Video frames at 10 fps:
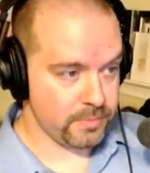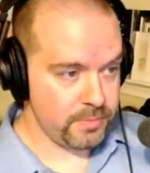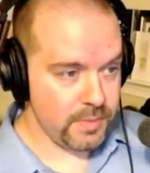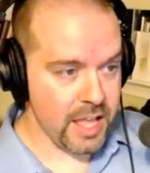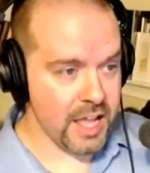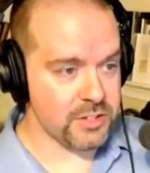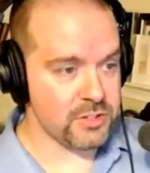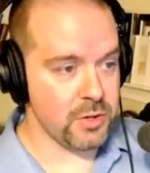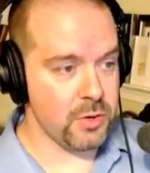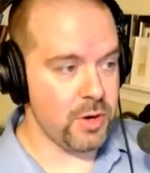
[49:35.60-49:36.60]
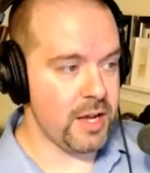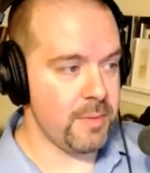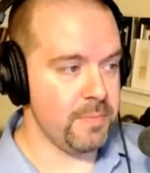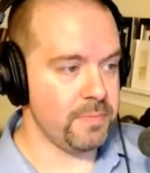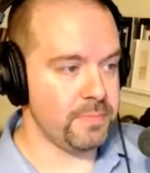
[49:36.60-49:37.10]
And
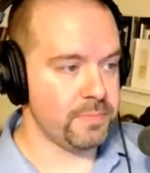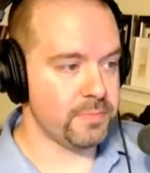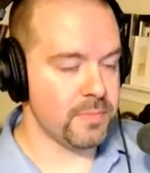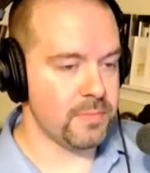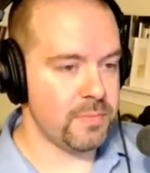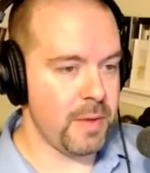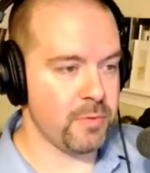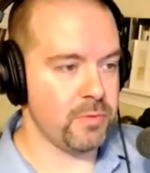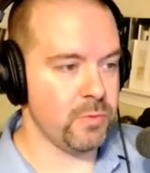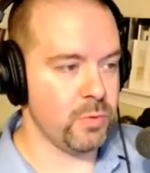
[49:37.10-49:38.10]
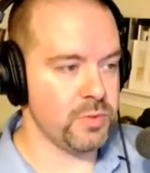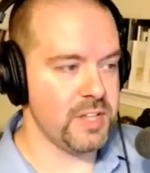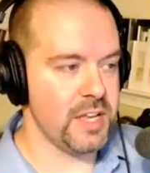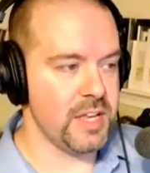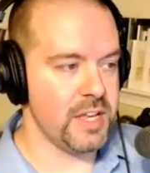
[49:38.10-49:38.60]
so people will
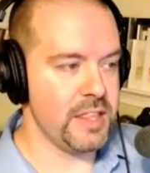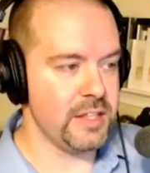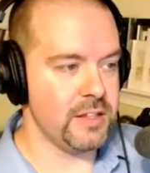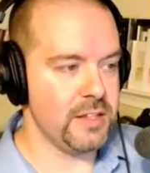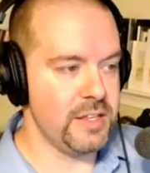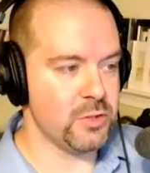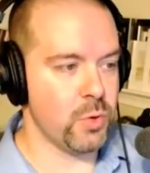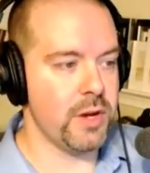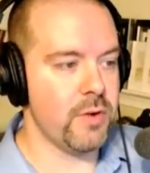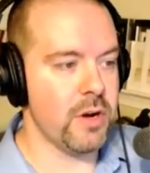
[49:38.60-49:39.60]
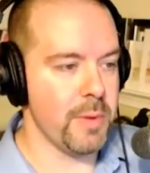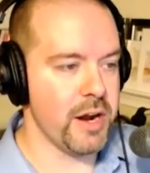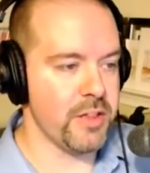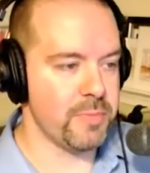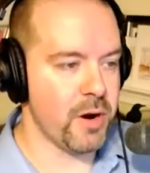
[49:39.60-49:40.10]
say that he is quite wrong about
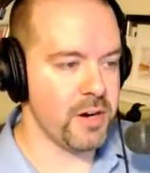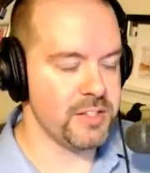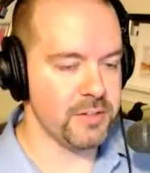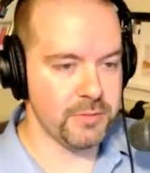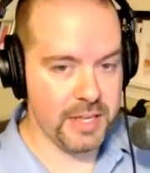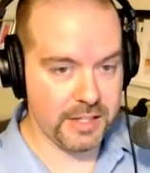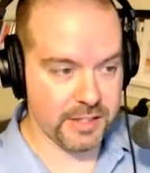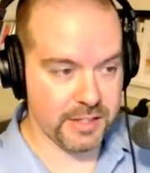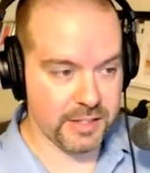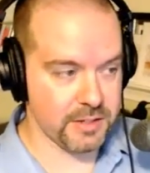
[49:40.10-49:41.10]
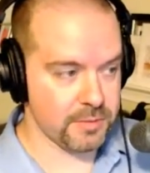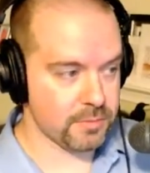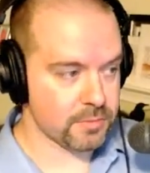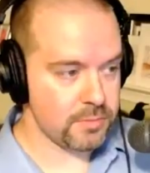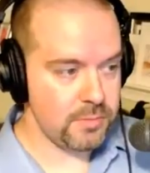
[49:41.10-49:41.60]
other parts of England,
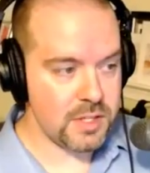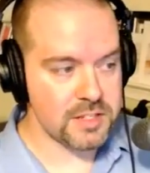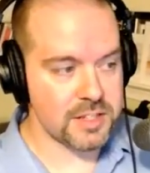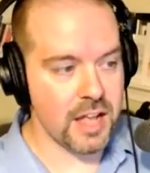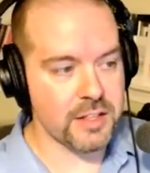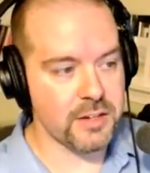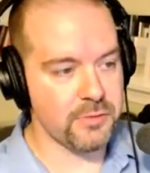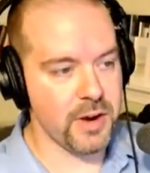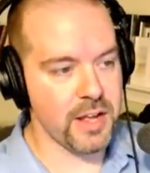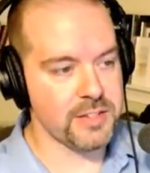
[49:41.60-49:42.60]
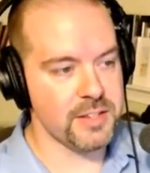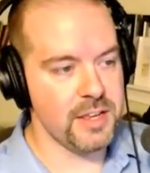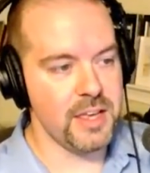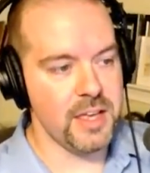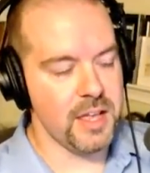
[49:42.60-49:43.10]
Scotland, and France.
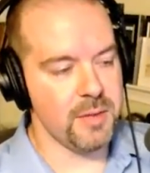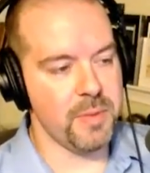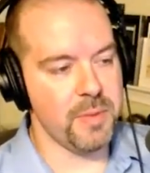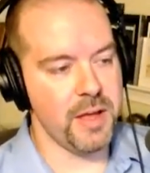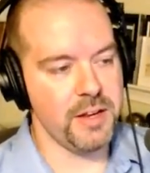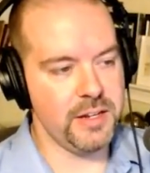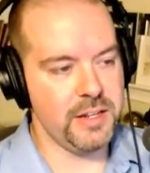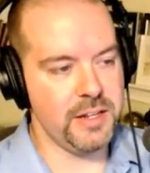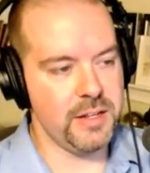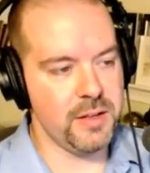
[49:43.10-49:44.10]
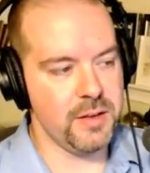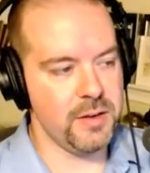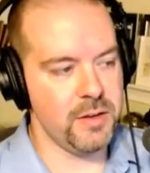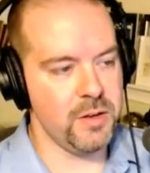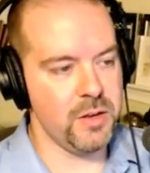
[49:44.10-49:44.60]
But,
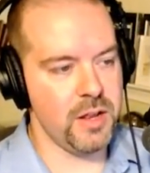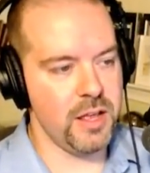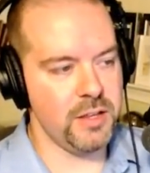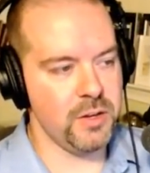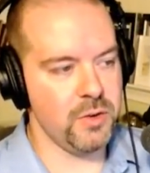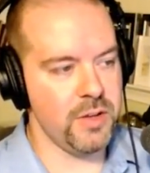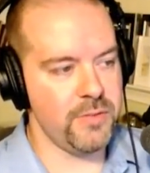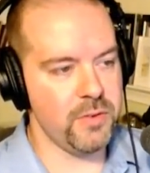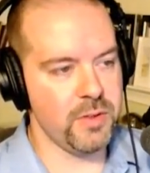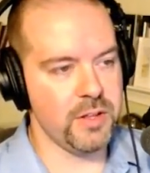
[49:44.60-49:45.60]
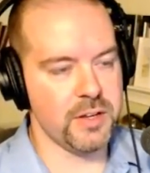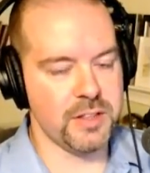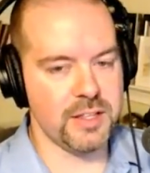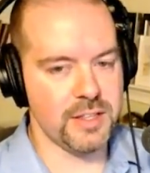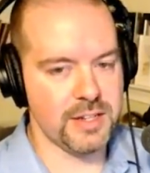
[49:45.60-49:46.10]
you know, if you really look
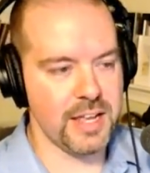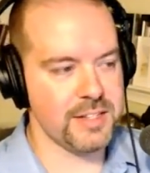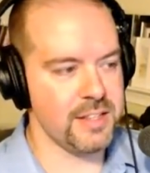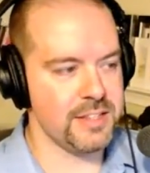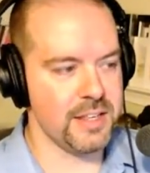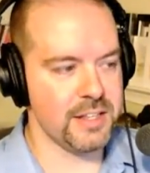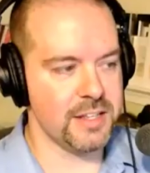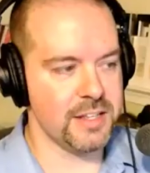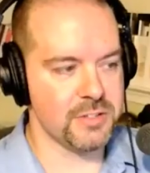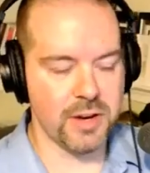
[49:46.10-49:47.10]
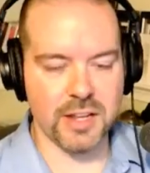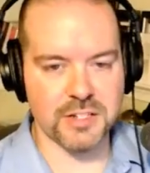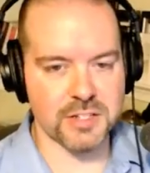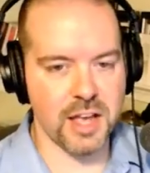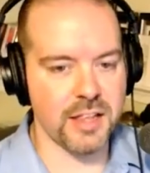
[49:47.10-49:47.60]
at the dates of these things, Grand Lodge of
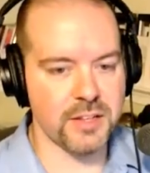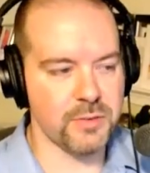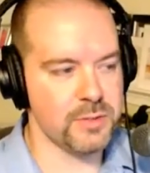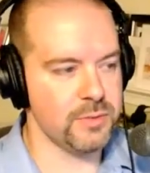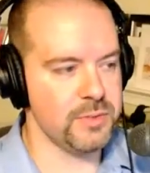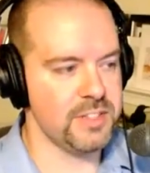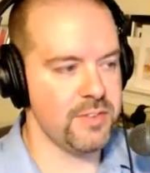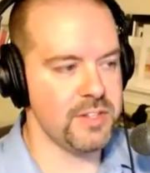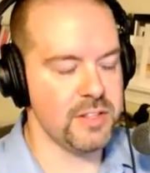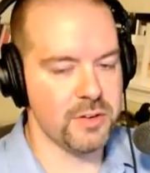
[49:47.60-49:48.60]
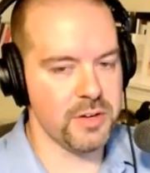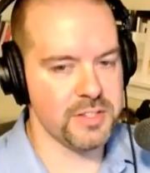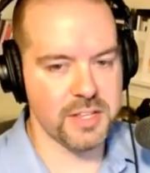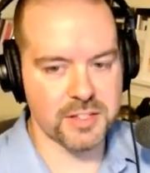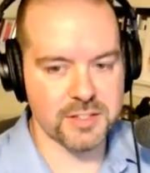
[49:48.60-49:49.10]
Scotland was
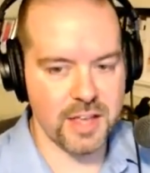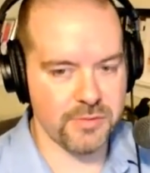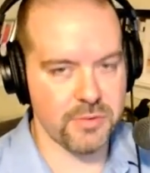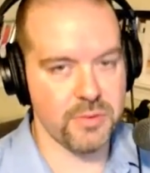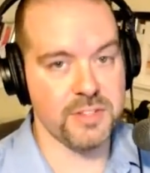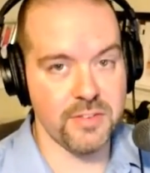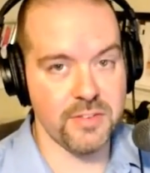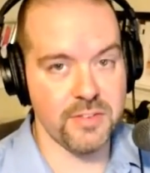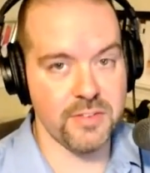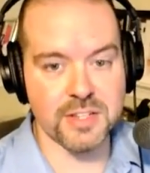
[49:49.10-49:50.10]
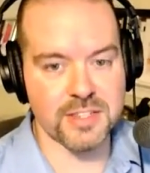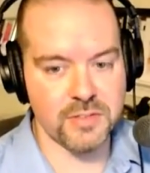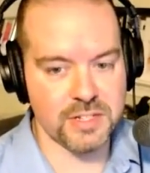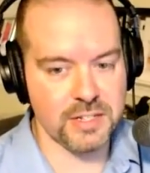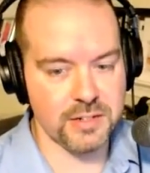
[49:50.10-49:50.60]
1736 after the
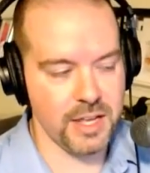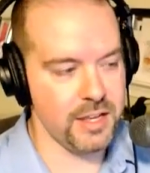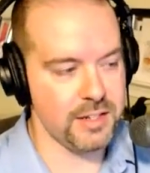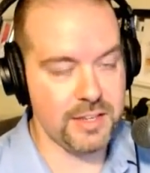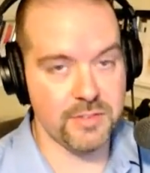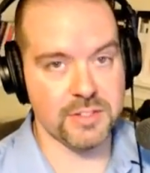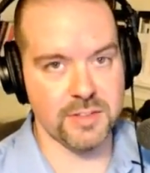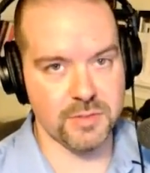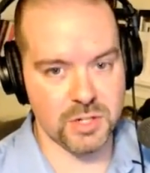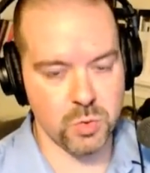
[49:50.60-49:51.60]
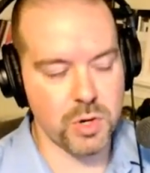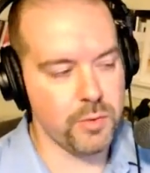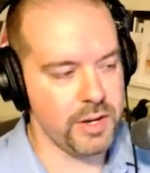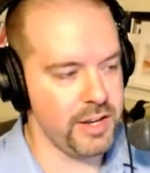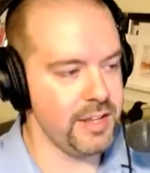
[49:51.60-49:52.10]
1717 date, even the
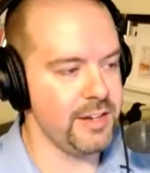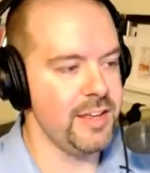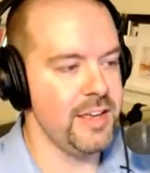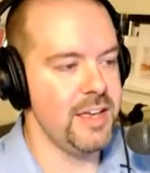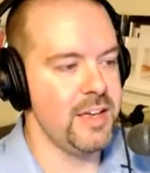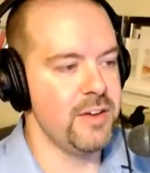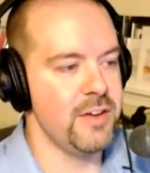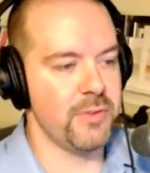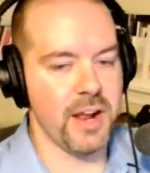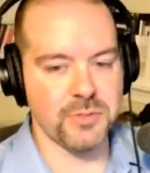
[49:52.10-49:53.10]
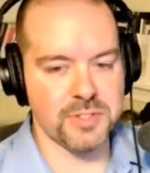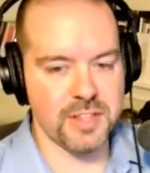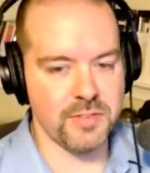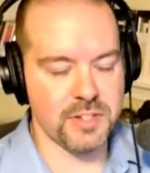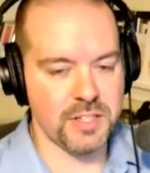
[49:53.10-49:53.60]
1721 date. France was
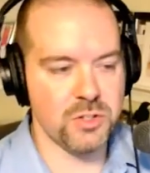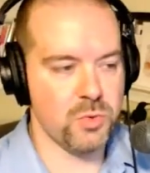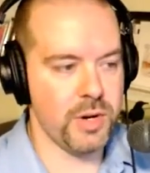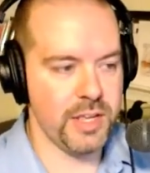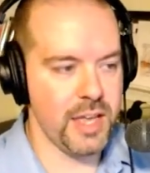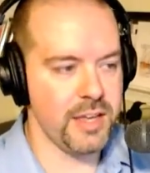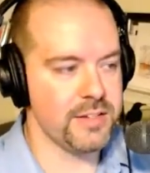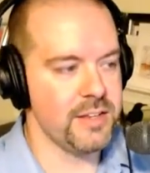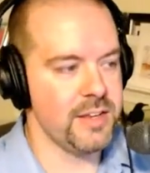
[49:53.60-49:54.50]
1728.